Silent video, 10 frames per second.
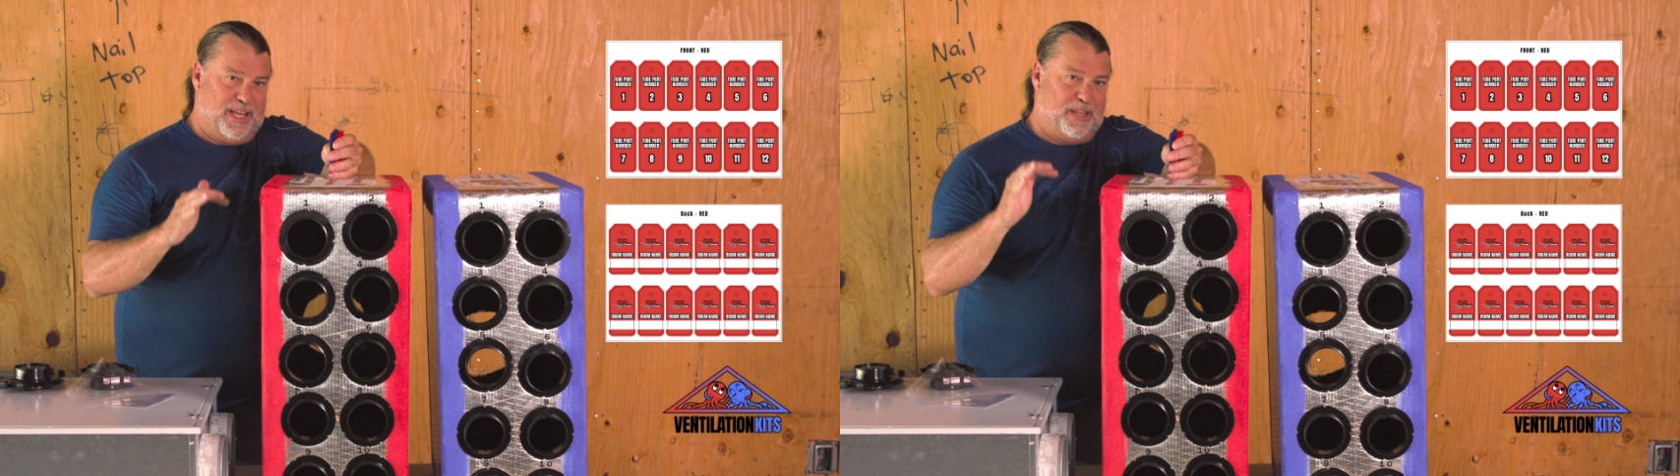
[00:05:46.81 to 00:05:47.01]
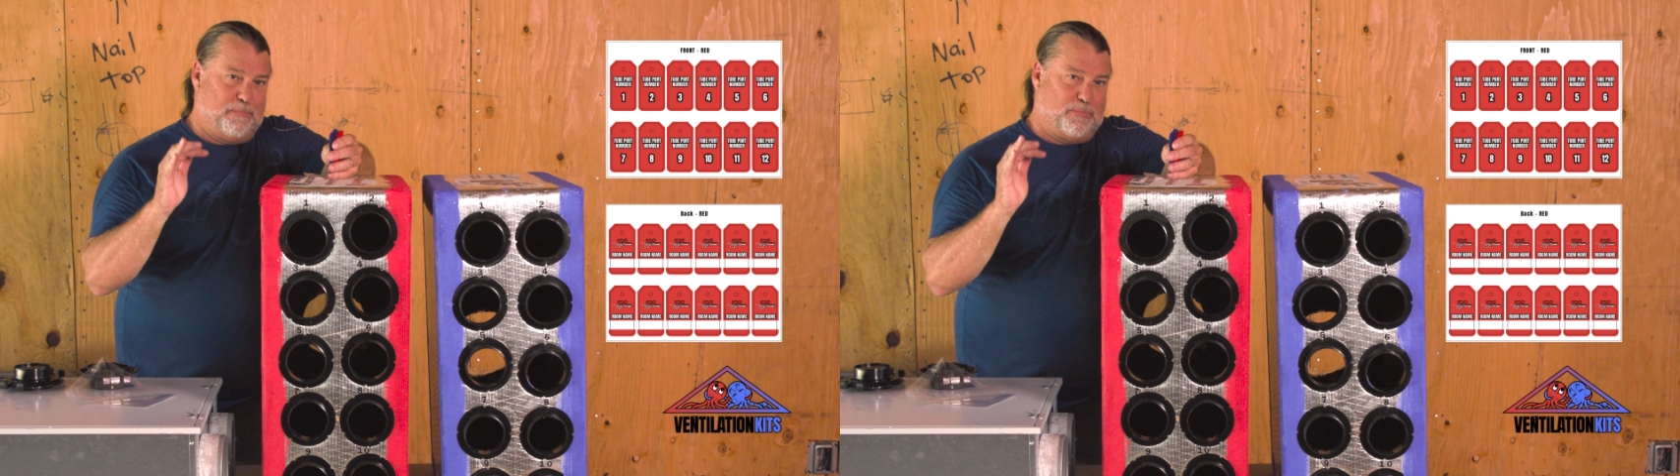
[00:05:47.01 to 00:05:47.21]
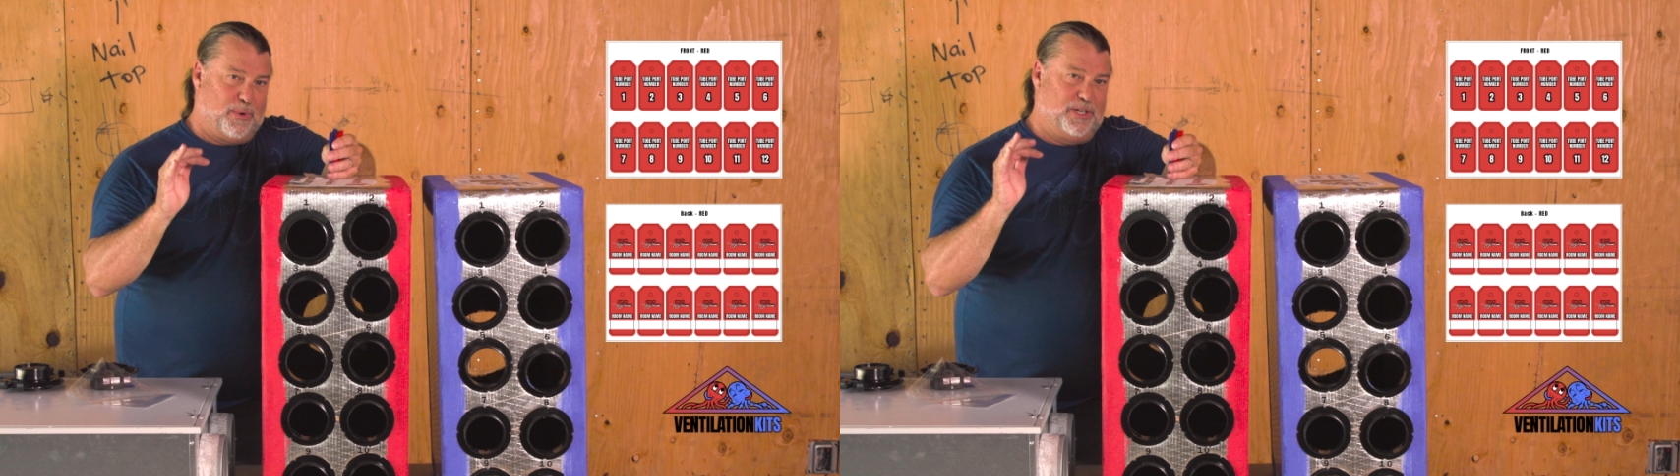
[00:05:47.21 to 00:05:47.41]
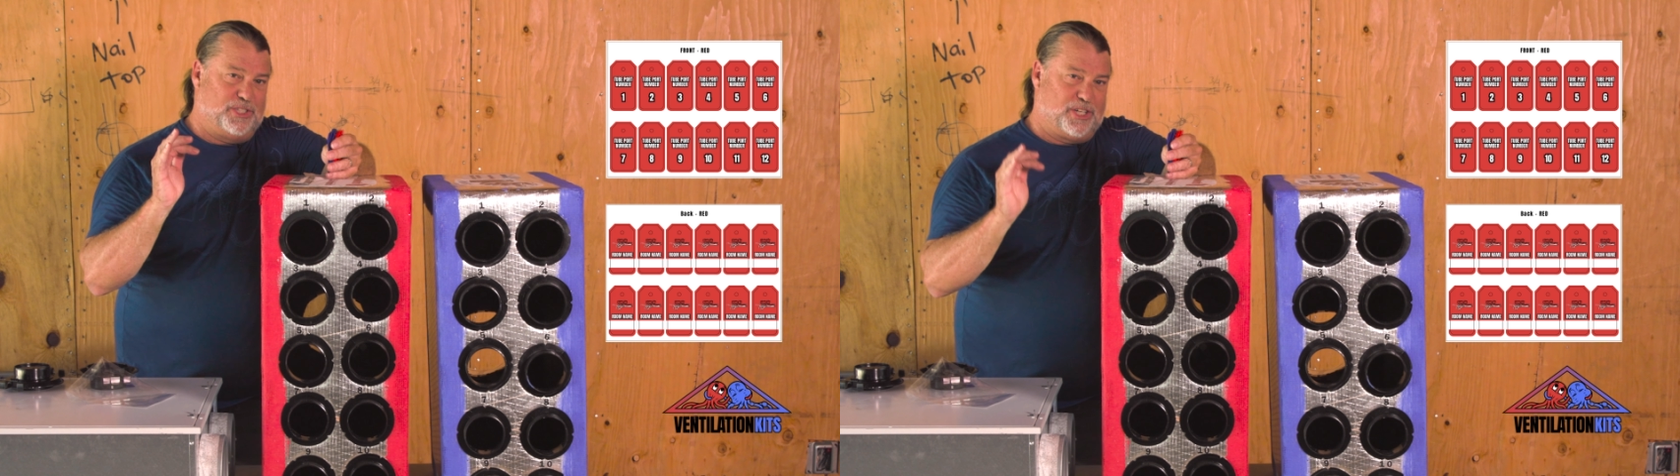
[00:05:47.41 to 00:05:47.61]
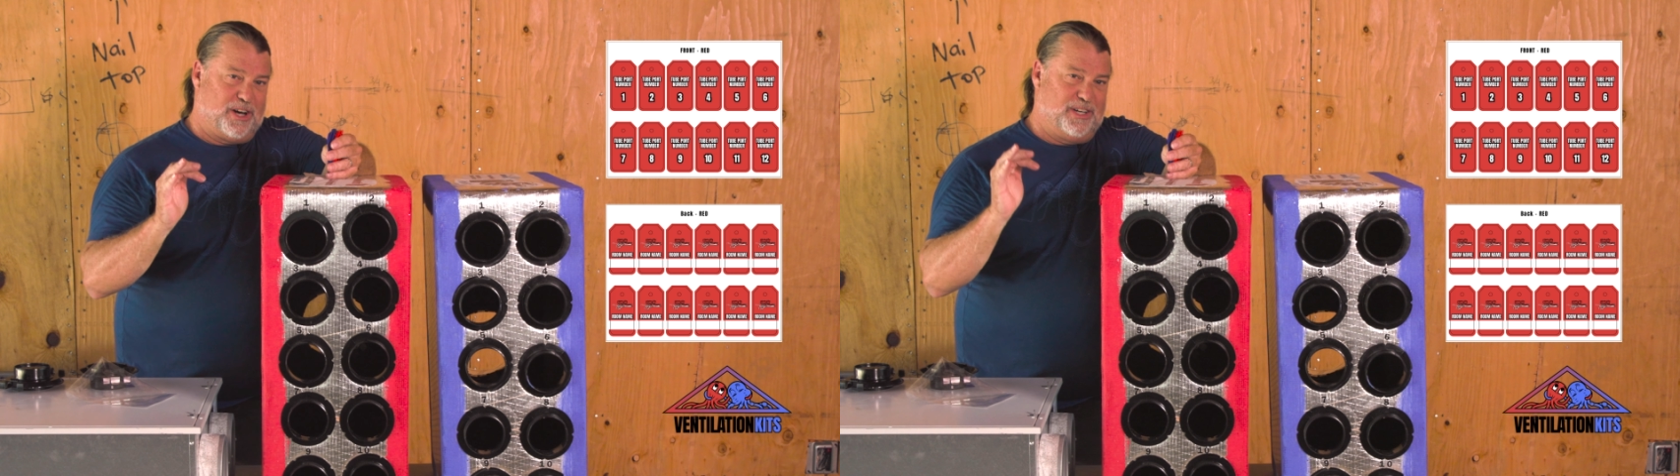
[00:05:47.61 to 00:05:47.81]
and the
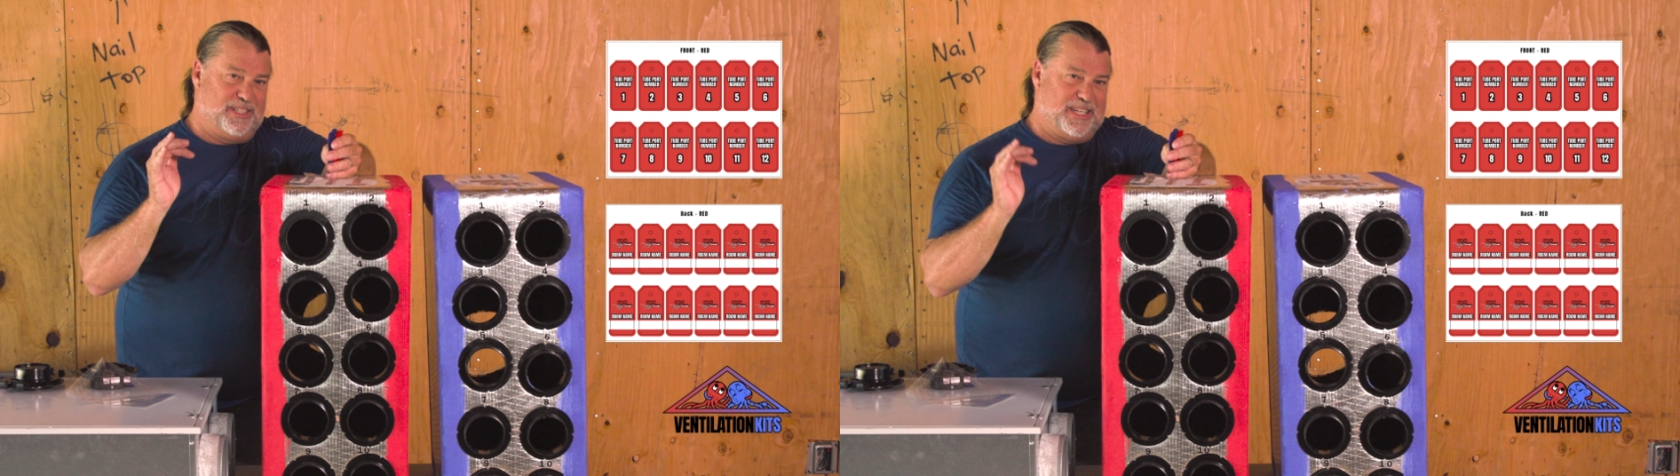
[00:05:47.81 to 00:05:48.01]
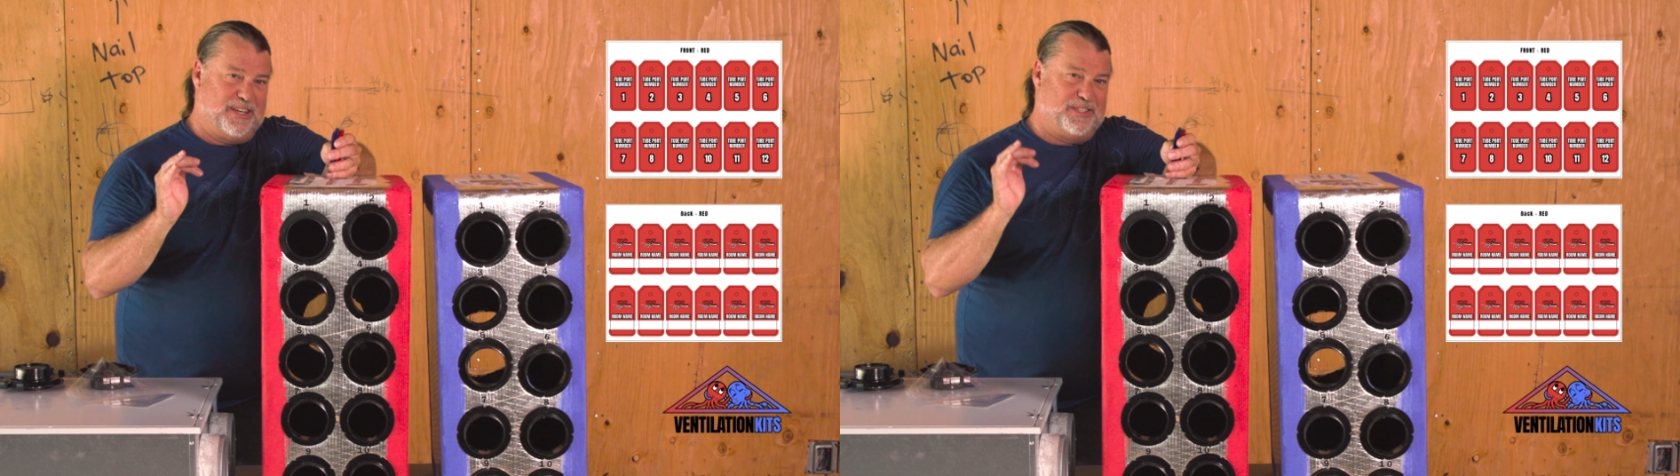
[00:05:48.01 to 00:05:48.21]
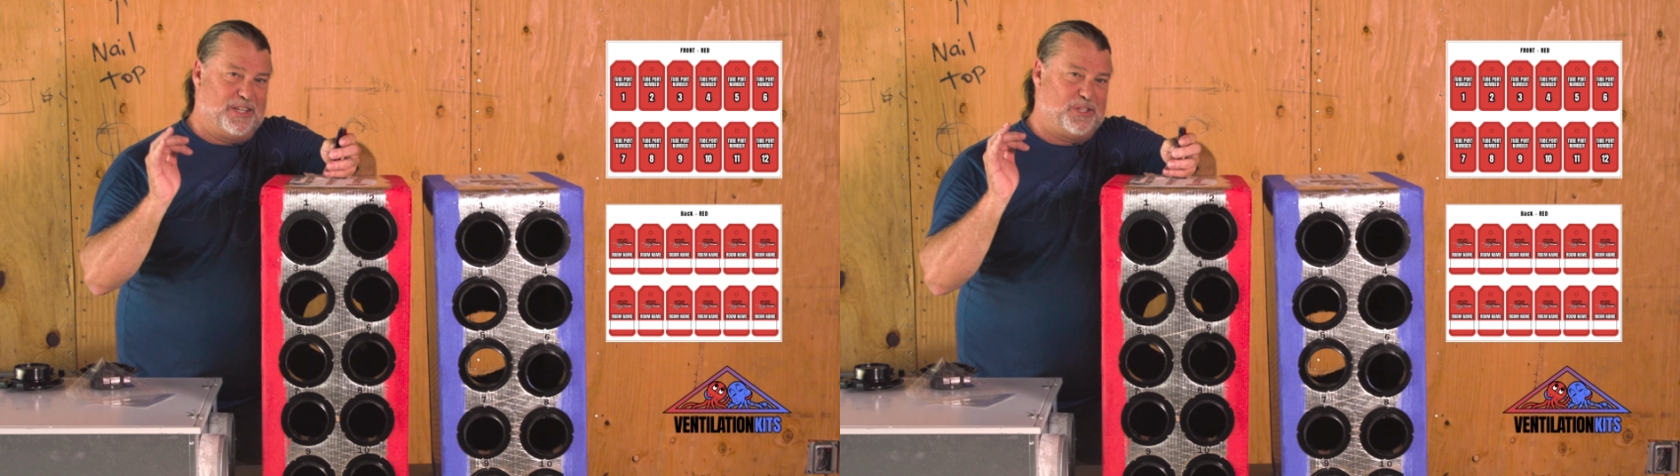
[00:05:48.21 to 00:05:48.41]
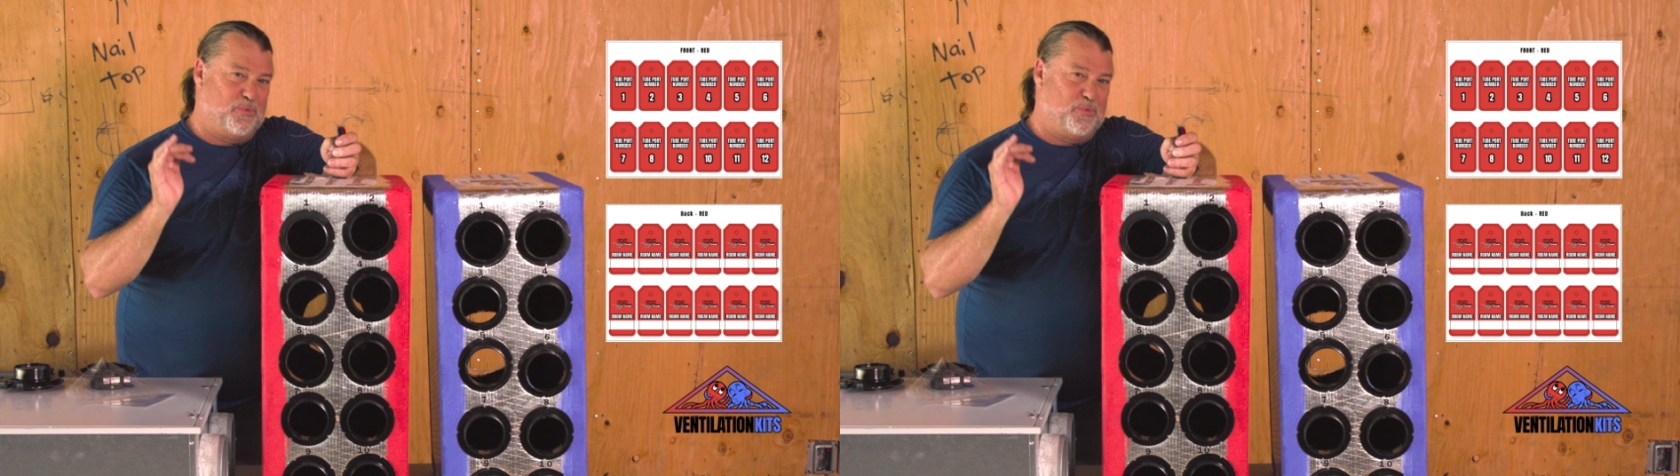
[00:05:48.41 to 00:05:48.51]
port chart tells us